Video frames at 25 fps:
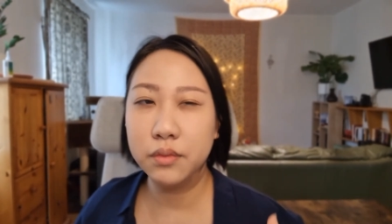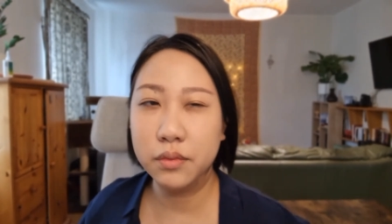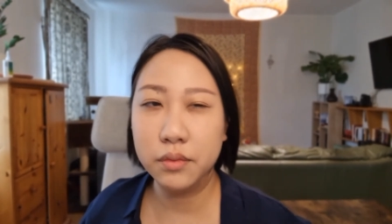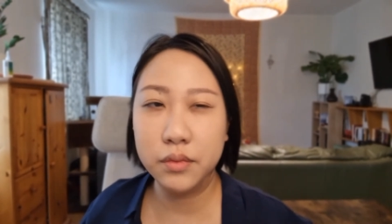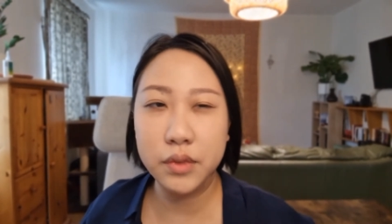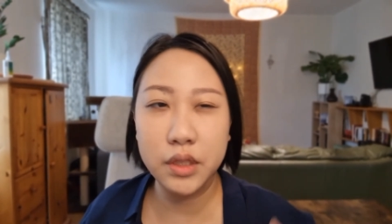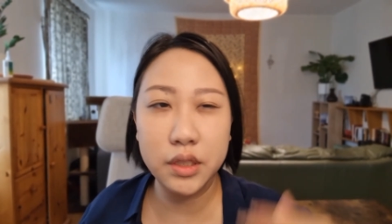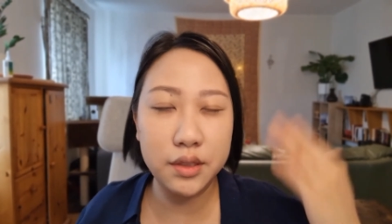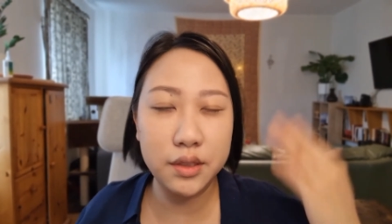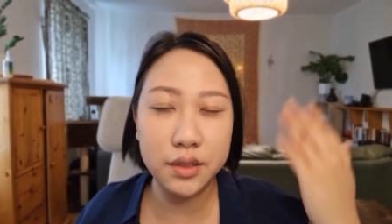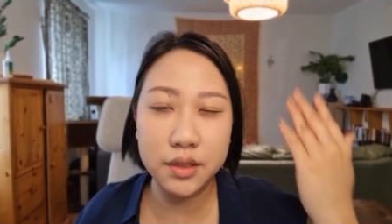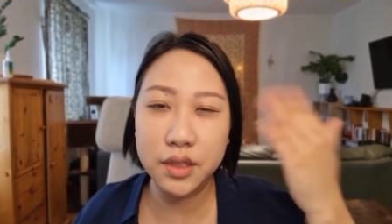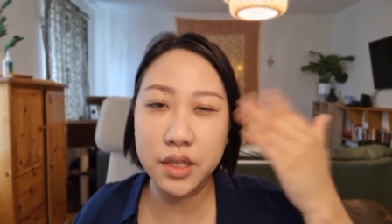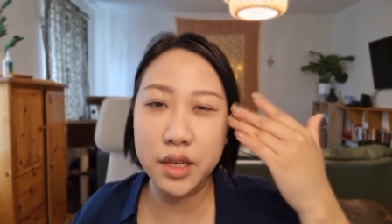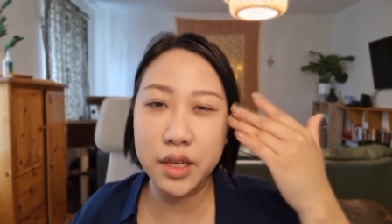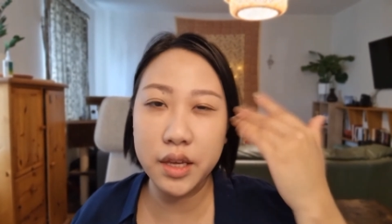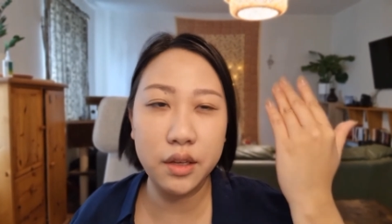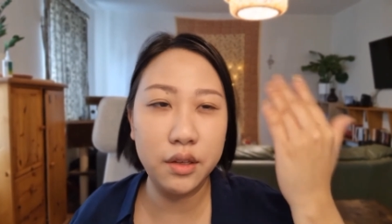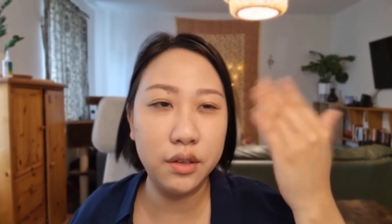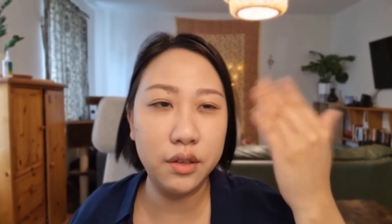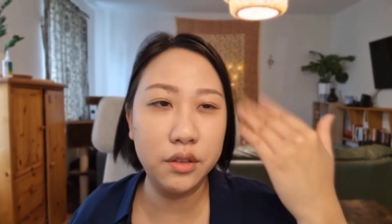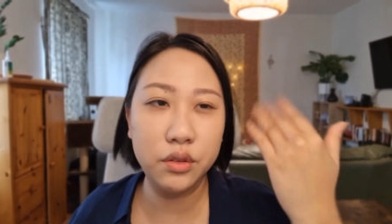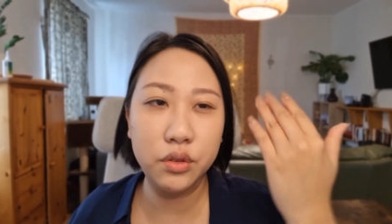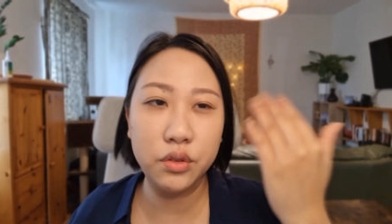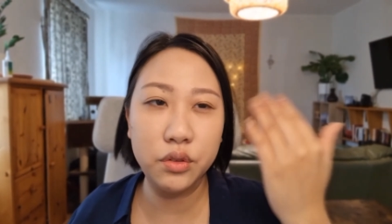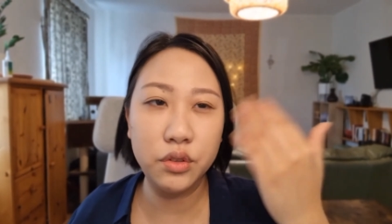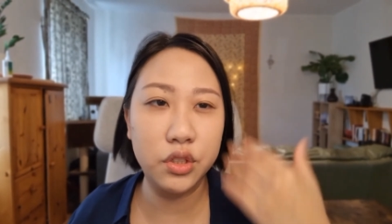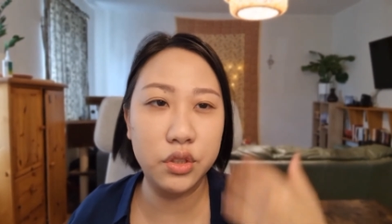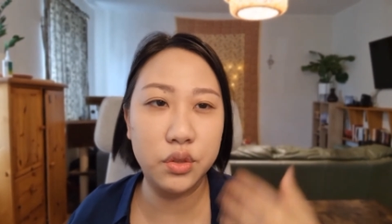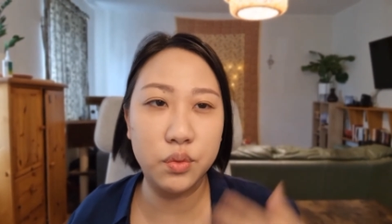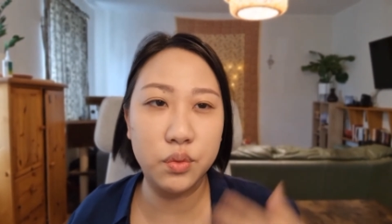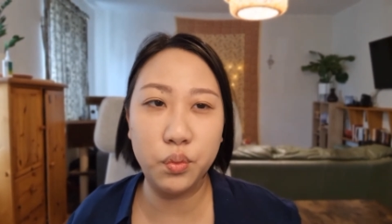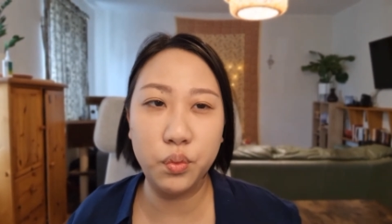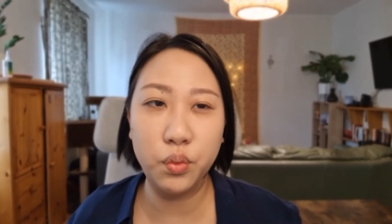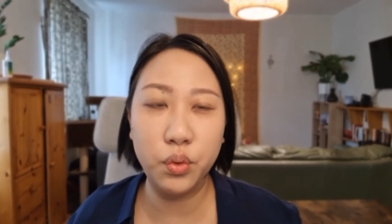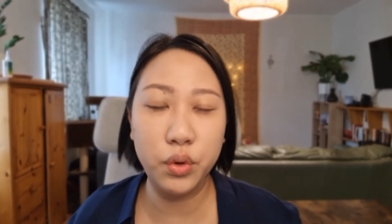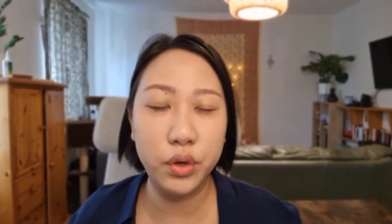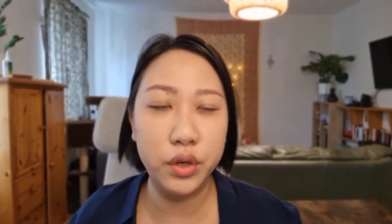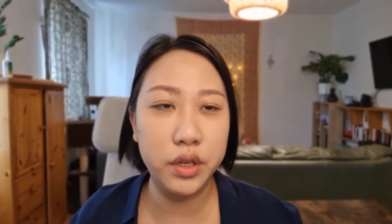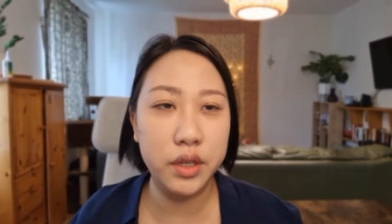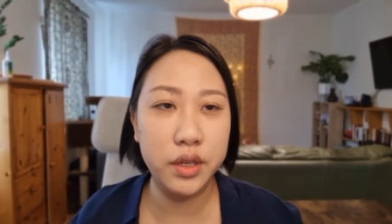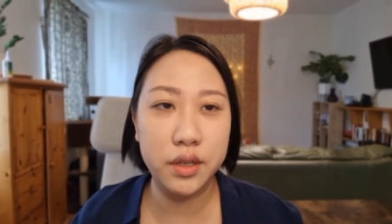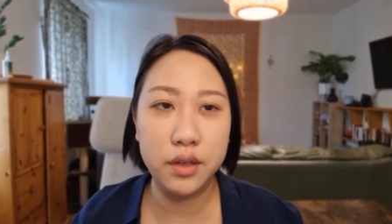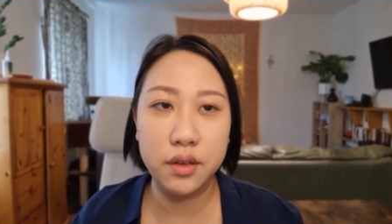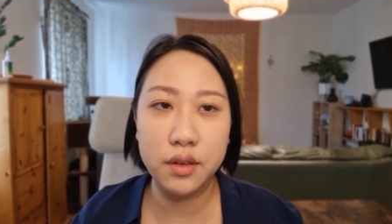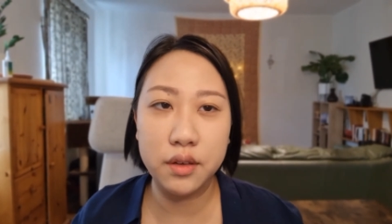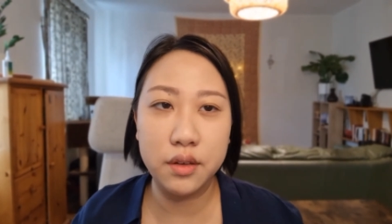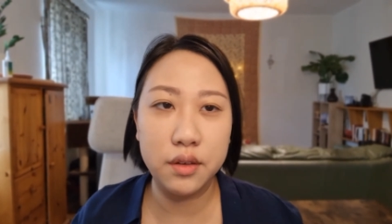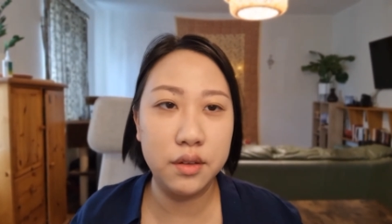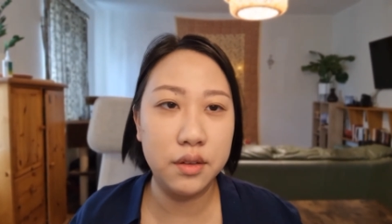This thing just
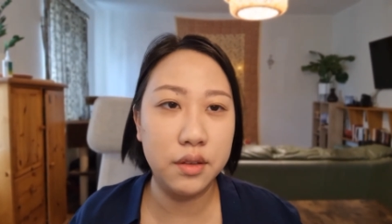wouldn't,